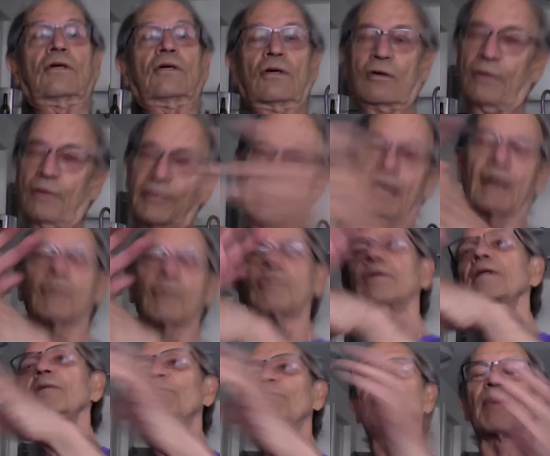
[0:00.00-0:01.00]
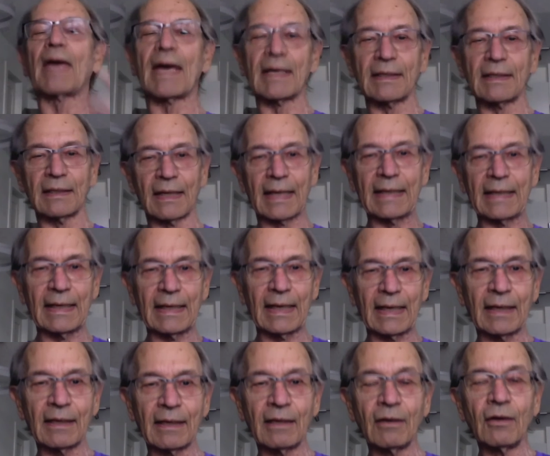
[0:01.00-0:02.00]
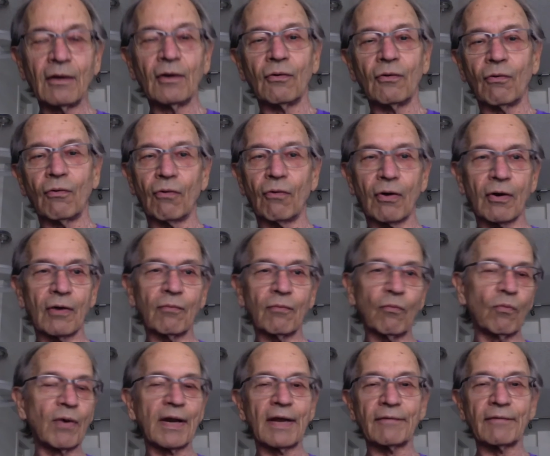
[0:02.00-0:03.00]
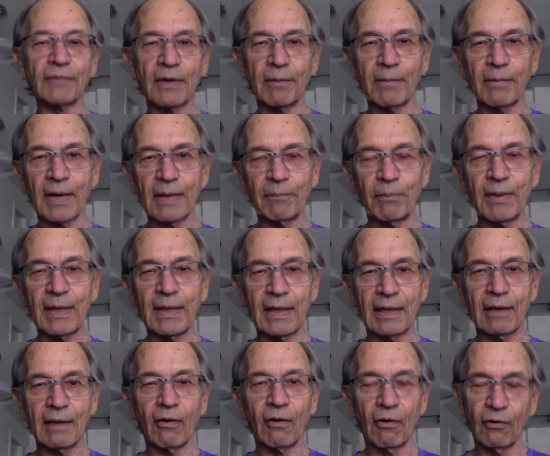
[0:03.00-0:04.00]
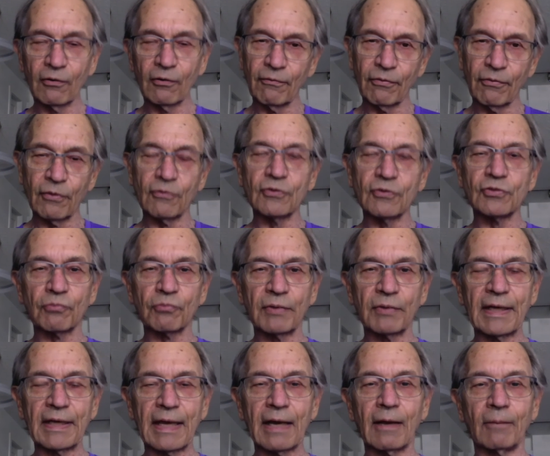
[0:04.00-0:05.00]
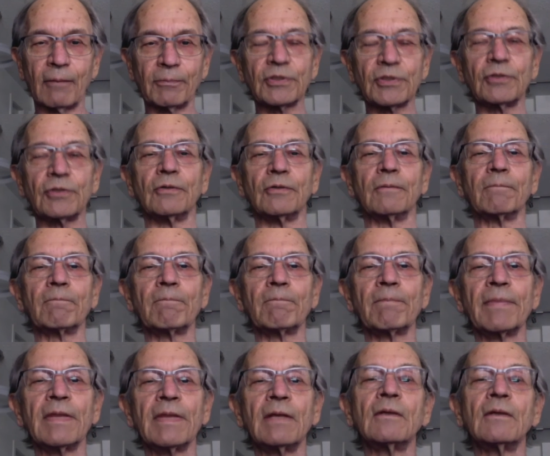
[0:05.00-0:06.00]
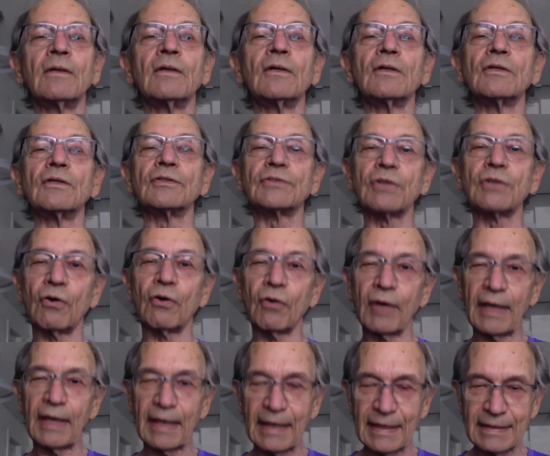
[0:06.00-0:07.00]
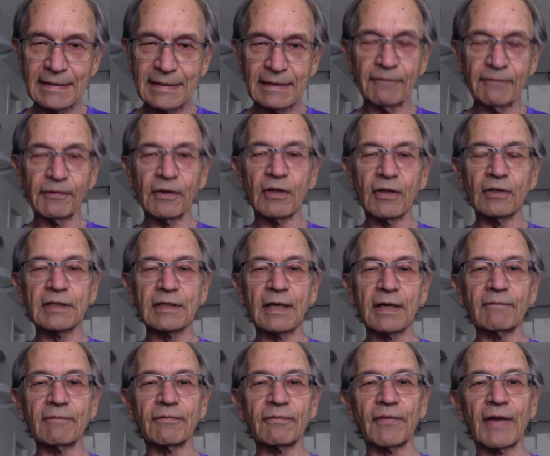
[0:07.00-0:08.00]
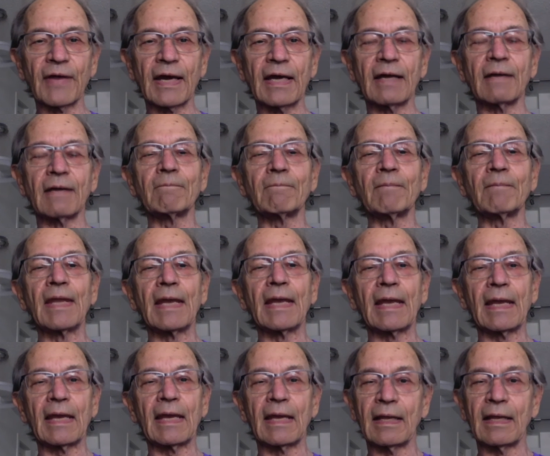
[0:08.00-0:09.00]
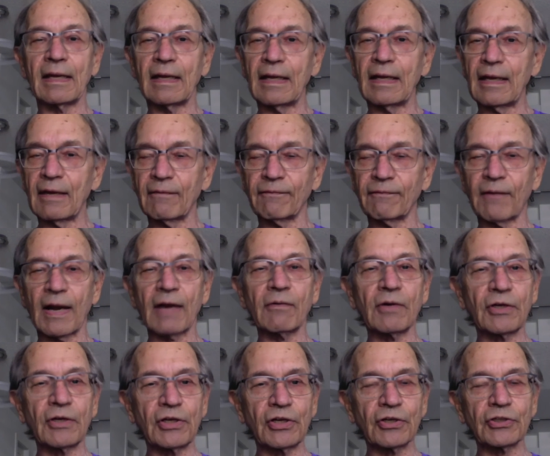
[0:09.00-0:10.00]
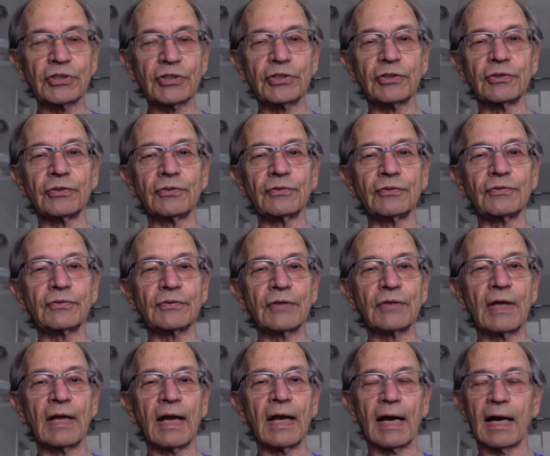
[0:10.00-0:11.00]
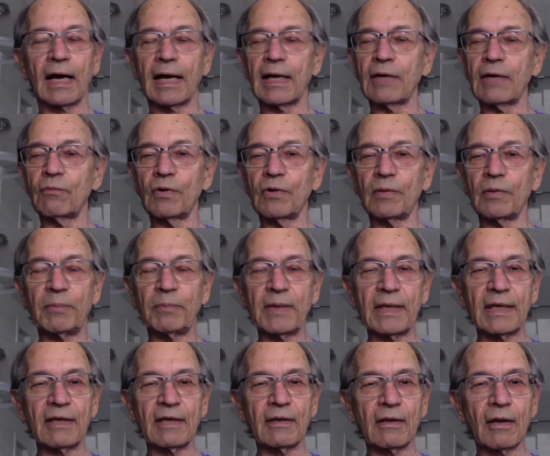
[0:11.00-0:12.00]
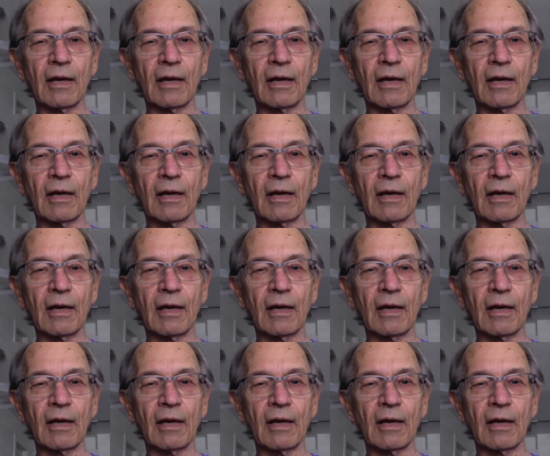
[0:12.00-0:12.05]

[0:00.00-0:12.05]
or they got really bad lighting, or whatever it might be. All of those really help too. So it is a difficult time for that. And if I were in your shoes, I would be